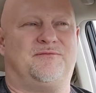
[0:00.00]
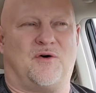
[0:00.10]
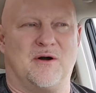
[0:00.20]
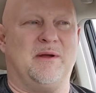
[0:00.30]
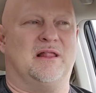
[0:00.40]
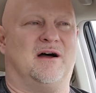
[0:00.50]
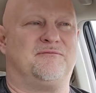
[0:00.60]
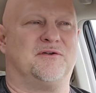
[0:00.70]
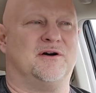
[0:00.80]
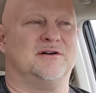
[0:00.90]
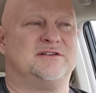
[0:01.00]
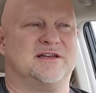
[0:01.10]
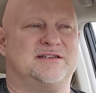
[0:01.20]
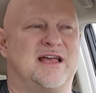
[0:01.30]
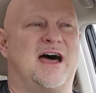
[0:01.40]
formula for
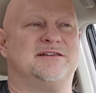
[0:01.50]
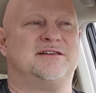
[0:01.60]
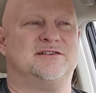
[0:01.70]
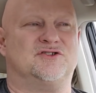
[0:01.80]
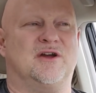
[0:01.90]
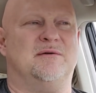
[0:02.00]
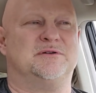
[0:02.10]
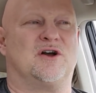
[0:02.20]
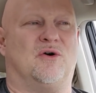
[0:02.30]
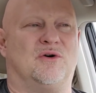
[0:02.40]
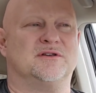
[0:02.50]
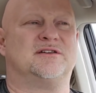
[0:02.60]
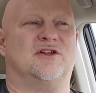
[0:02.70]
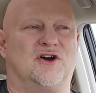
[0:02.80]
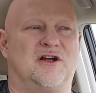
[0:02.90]
success is dreams,
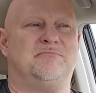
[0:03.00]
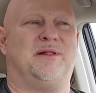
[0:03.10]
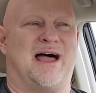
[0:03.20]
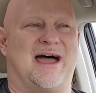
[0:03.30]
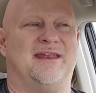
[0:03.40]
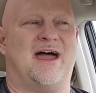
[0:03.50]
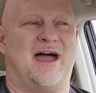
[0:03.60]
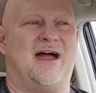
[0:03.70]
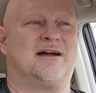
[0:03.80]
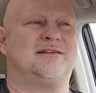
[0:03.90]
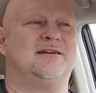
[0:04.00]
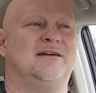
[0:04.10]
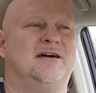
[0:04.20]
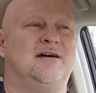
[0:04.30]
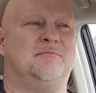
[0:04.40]
goals, learn, plan, act
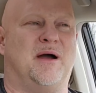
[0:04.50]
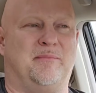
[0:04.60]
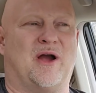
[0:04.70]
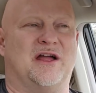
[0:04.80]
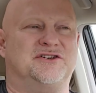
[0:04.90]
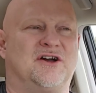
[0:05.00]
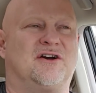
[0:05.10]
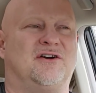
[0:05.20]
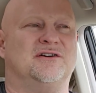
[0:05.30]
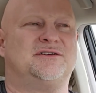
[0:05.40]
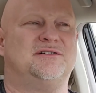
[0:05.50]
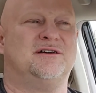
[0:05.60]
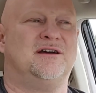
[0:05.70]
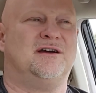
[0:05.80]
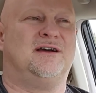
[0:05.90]
by Brad Sugars.
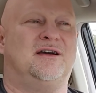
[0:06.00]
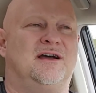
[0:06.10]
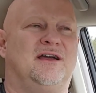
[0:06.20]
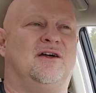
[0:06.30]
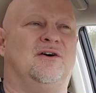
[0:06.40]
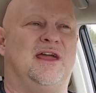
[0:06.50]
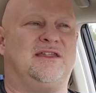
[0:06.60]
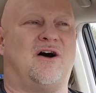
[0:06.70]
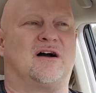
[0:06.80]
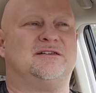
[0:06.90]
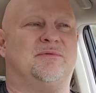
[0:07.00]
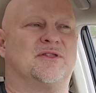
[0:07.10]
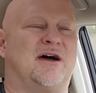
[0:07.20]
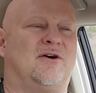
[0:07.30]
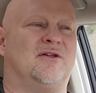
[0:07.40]
You know, he talks about
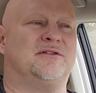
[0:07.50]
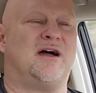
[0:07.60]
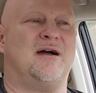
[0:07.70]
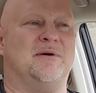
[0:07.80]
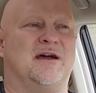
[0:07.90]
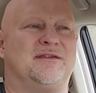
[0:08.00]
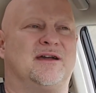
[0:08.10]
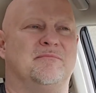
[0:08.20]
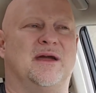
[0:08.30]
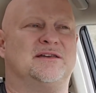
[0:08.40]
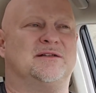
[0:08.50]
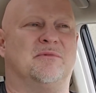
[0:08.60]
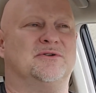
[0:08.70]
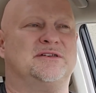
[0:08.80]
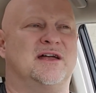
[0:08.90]
that all the time, and I think it makes the
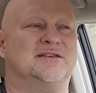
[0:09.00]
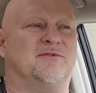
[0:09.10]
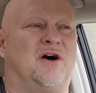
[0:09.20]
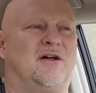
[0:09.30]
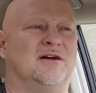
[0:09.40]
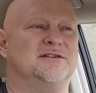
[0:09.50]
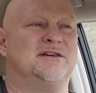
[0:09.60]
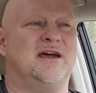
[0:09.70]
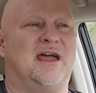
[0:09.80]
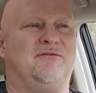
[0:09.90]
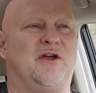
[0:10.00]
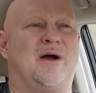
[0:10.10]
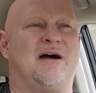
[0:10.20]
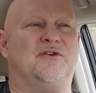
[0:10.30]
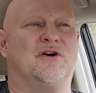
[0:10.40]
most sense of all is if you
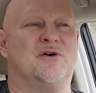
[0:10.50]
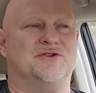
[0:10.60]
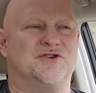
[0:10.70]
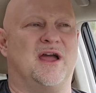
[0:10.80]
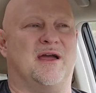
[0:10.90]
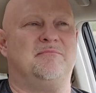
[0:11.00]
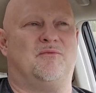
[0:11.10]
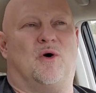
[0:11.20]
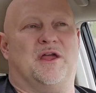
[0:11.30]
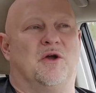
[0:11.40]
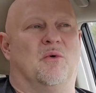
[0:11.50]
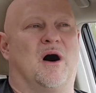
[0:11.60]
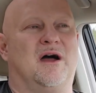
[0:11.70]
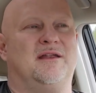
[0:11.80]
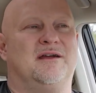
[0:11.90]
have your own dream of what you
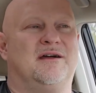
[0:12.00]
want.